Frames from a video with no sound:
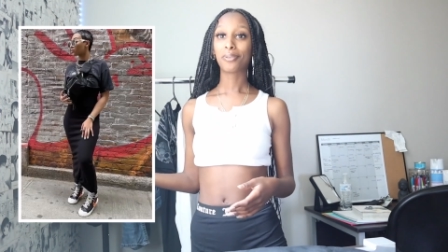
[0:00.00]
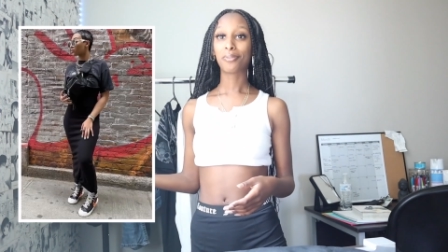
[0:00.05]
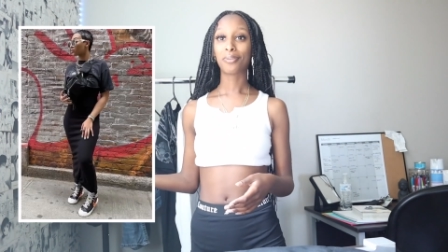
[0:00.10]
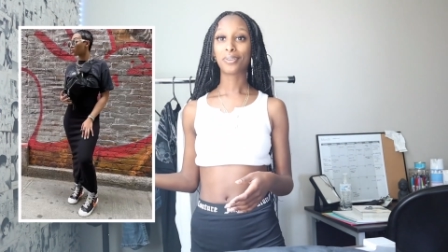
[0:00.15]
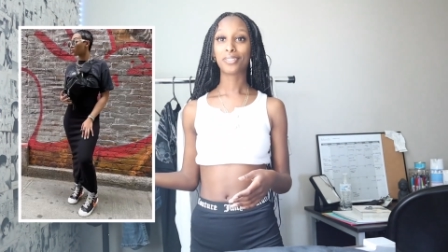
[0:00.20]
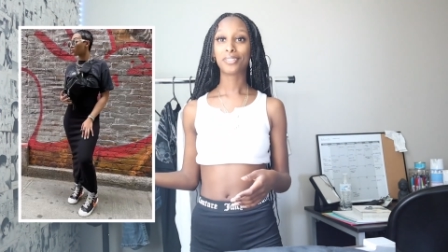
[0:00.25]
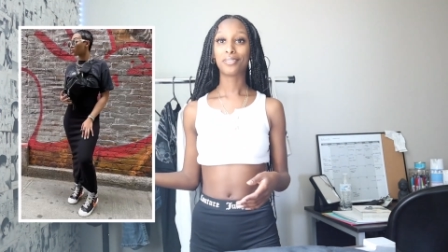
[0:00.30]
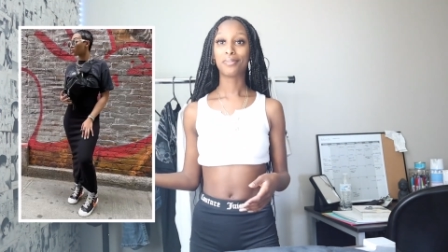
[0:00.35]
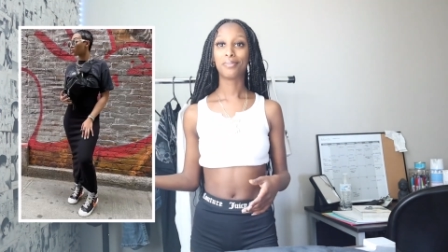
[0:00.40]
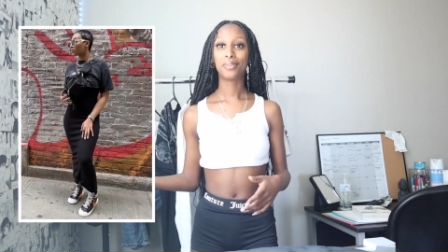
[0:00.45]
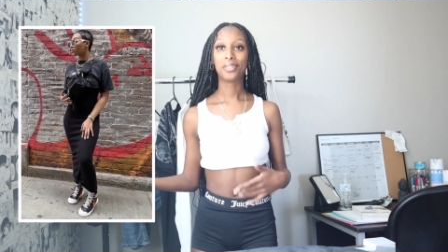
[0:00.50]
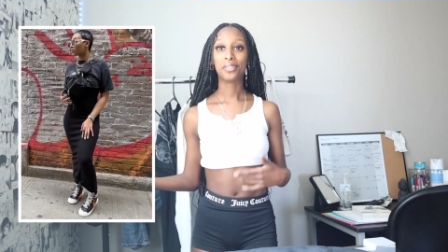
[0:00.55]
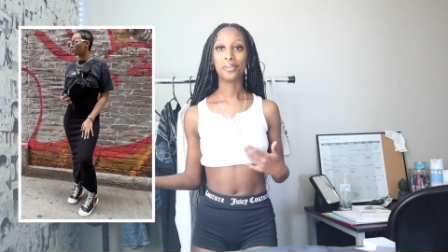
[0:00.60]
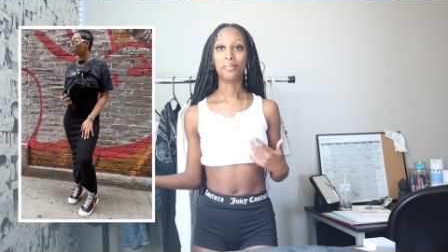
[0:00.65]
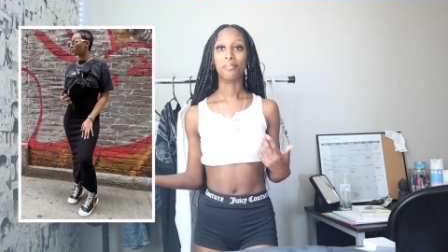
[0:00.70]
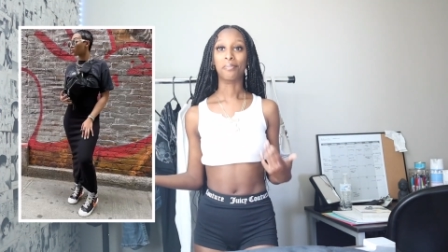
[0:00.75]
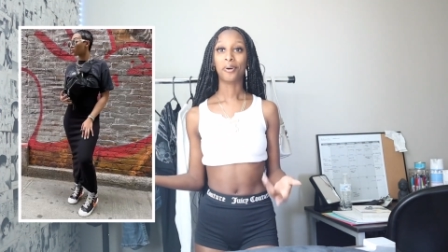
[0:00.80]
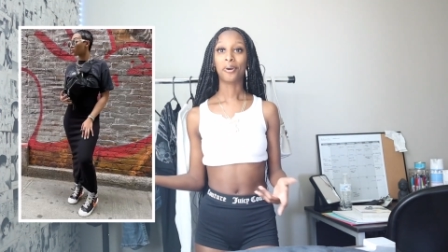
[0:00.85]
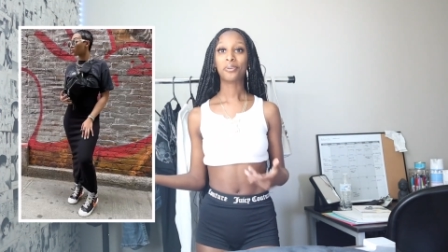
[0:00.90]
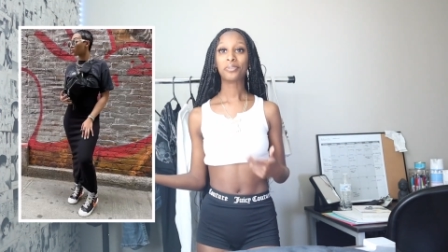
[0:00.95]
going to be the
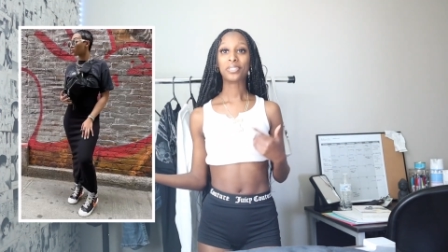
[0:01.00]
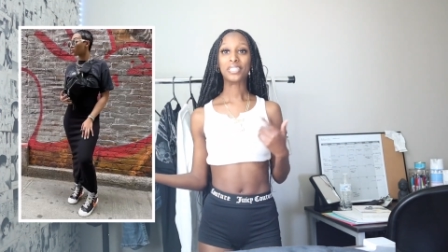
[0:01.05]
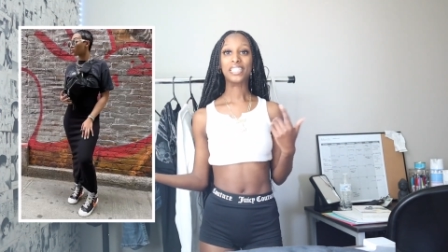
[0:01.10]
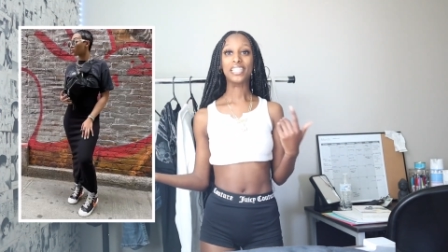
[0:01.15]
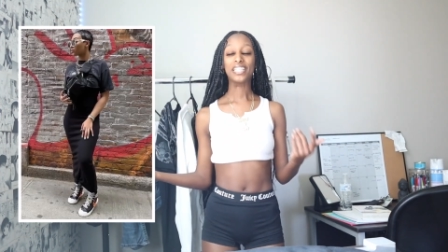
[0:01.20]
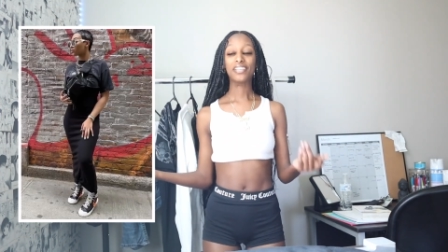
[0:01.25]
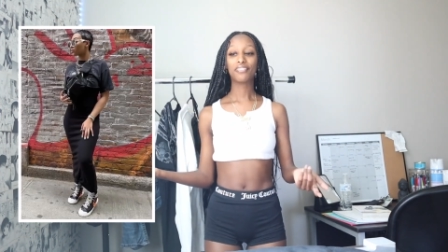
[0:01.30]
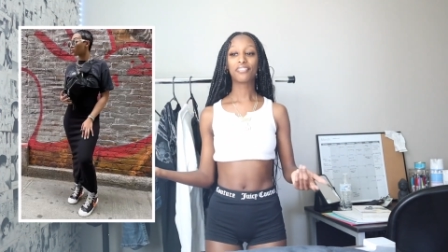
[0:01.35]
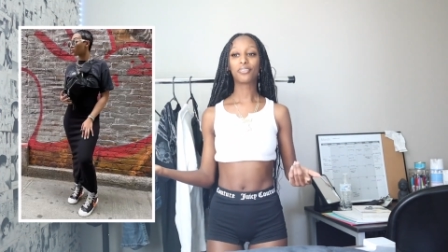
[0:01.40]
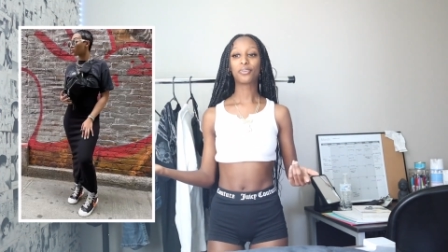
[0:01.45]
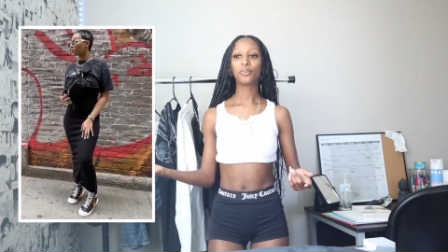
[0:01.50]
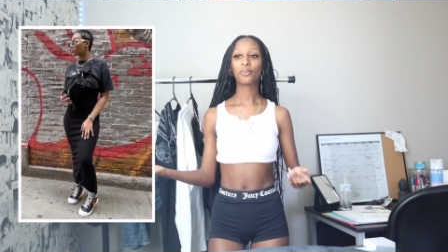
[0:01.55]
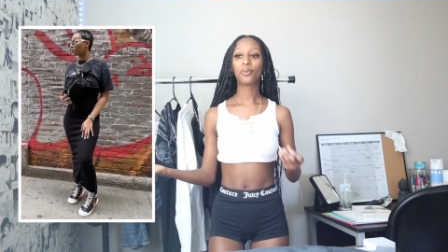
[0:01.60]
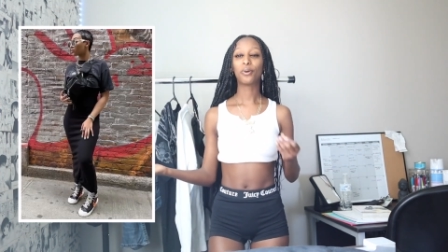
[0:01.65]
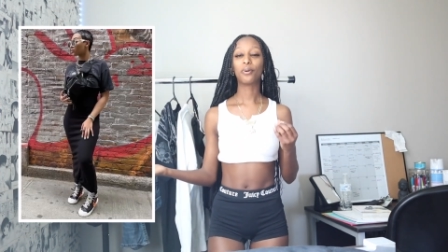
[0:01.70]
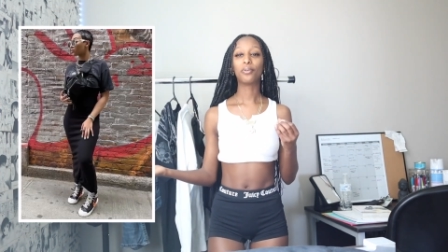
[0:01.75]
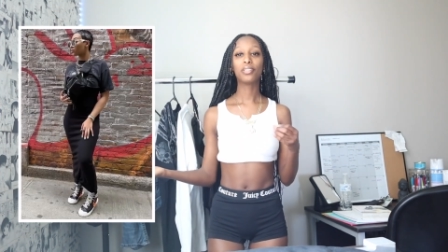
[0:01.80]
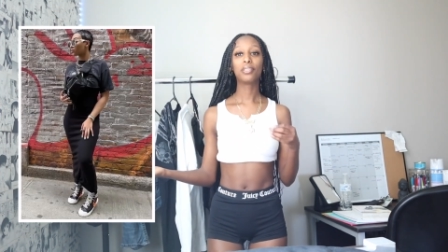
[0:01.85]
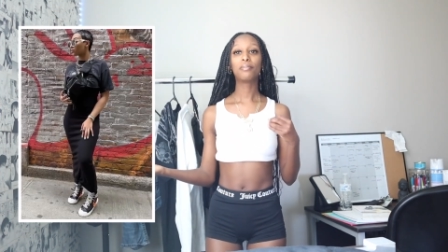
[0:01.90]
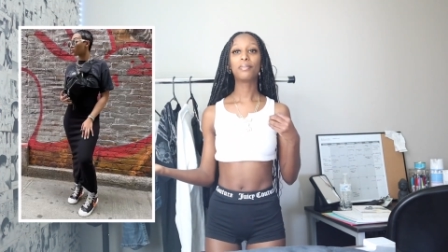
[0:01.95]
most difficult
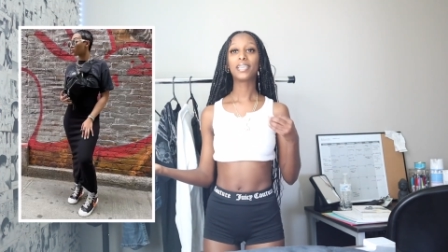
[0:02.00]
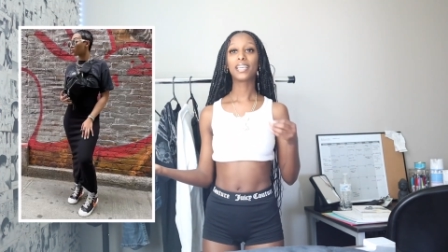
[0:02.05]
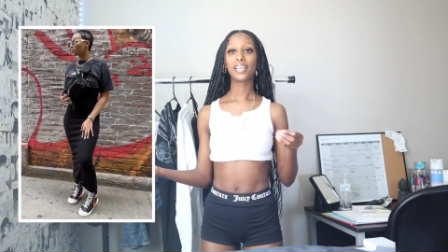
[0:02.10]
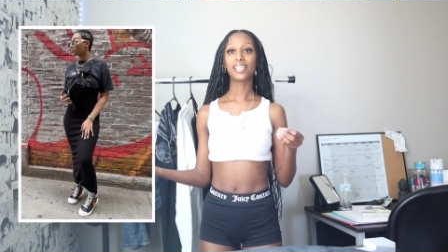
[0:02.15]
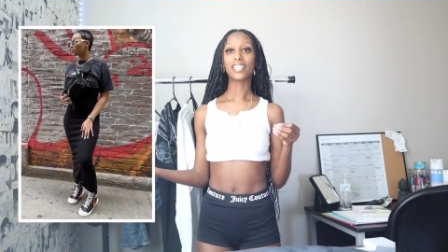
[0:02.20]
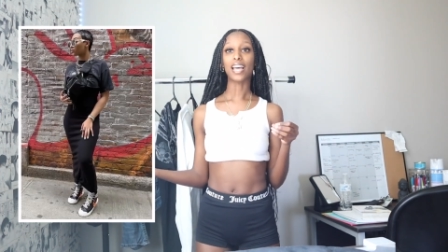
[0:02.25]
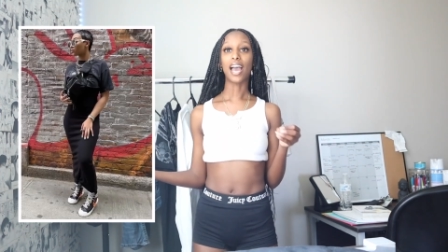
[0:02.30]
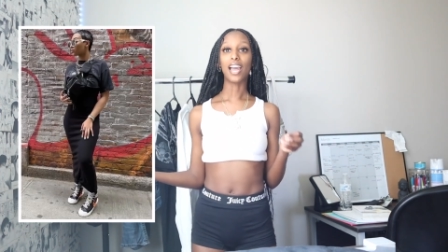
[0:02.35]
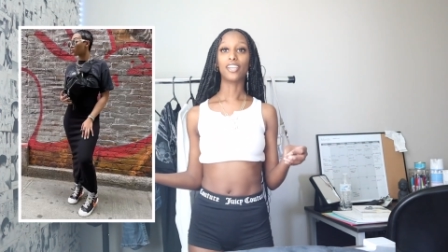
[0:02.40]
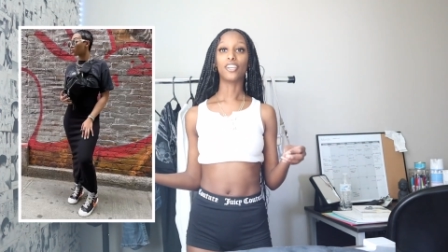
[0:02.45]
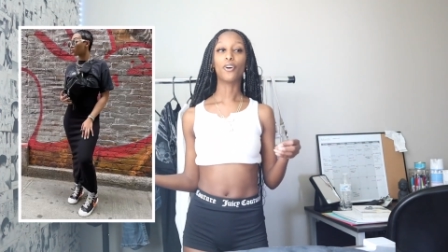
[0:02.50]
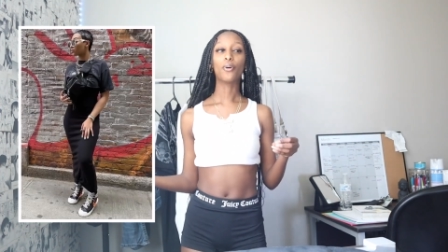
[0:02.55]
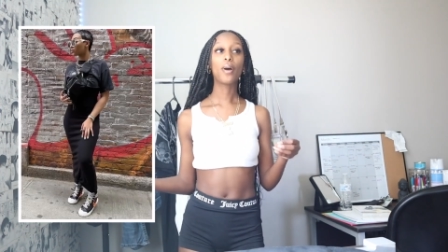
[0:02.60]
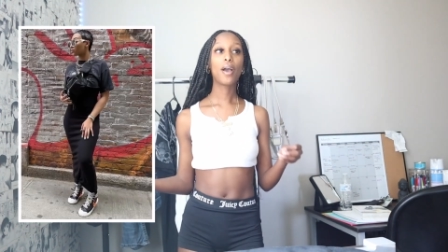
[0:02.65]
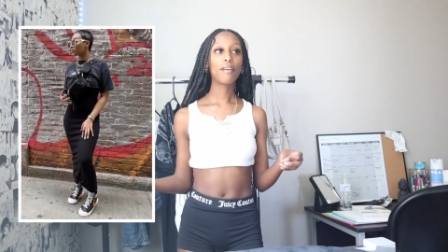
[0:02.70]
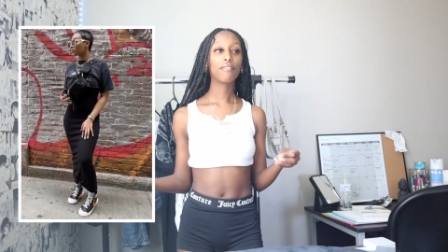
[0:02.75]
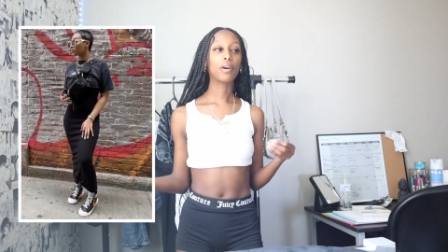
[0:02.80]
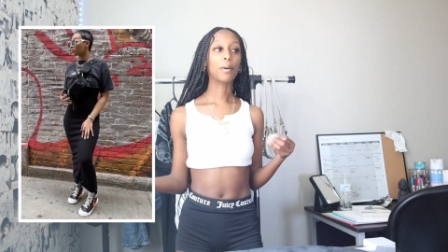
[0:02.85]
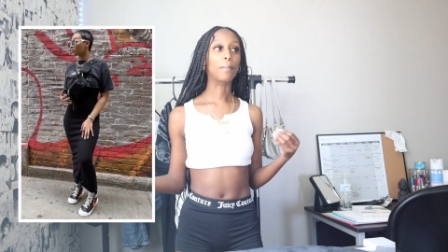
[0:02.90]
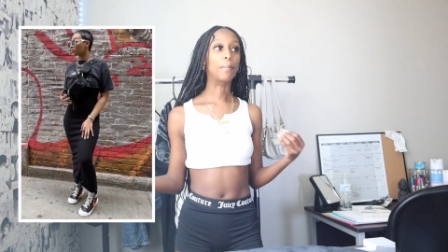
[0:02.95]
only because I don't
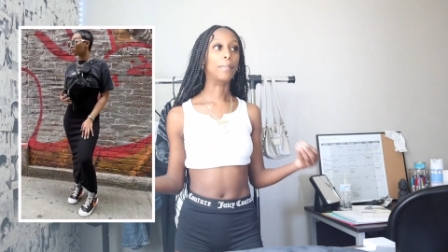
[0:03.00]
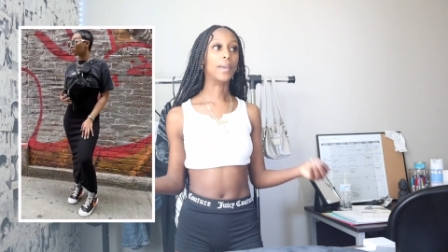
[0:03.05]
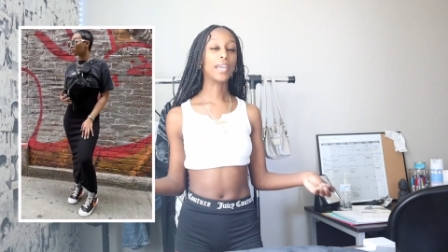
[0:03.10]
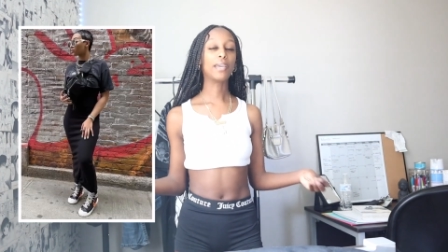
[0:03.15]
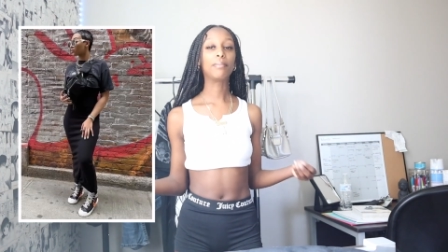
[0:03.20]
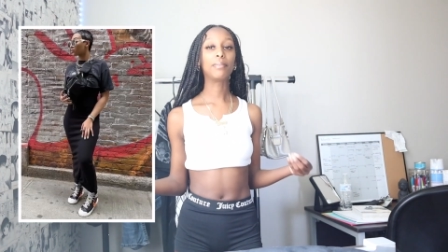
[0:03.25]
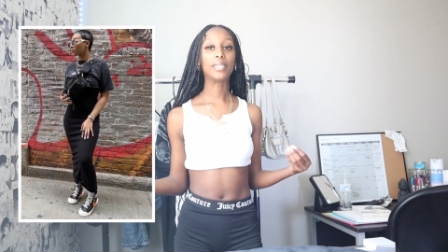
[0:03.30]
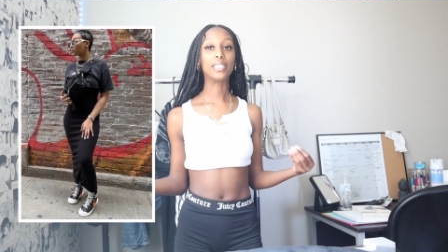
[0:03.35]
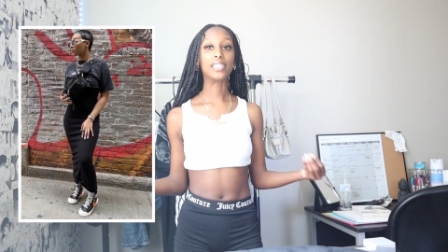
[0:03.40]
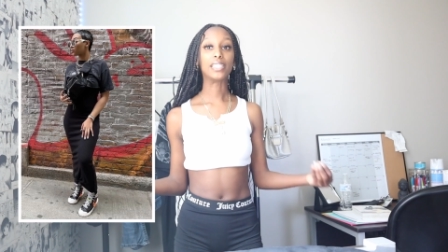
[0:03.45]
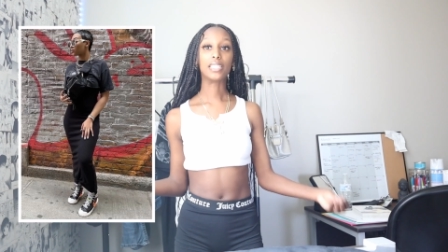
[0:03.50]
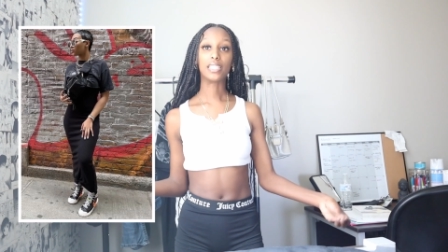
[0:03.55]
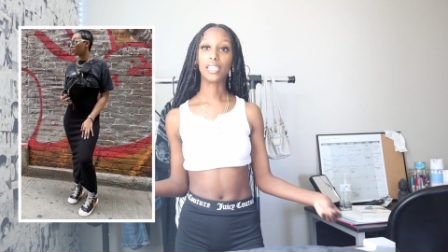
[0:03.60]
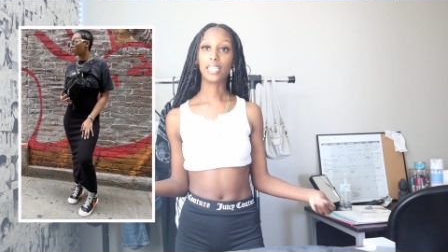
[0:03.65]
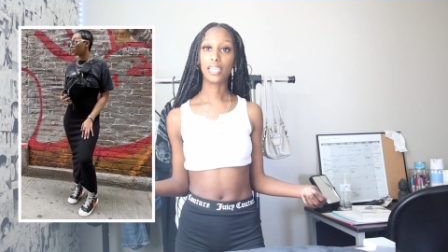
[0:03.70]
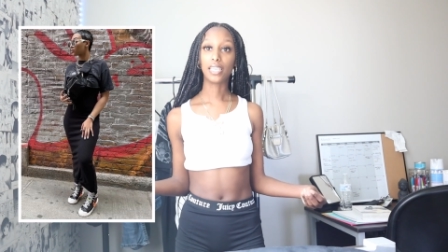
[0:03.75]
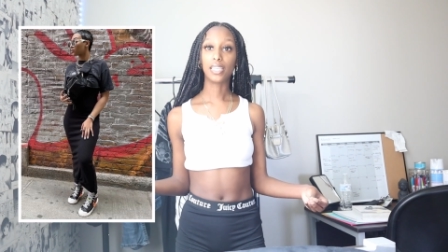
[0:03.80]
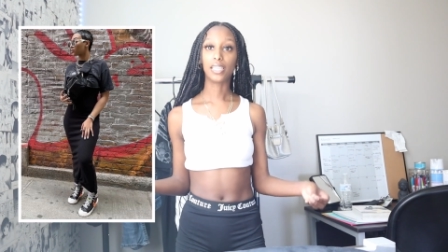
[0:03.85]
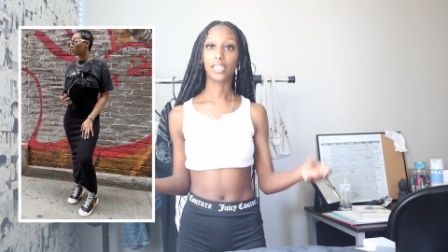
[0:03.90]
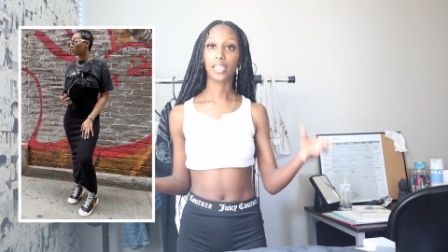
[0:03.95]
have a baby
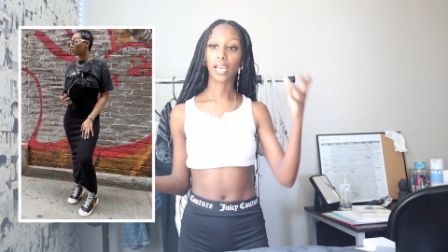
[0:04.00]
tee.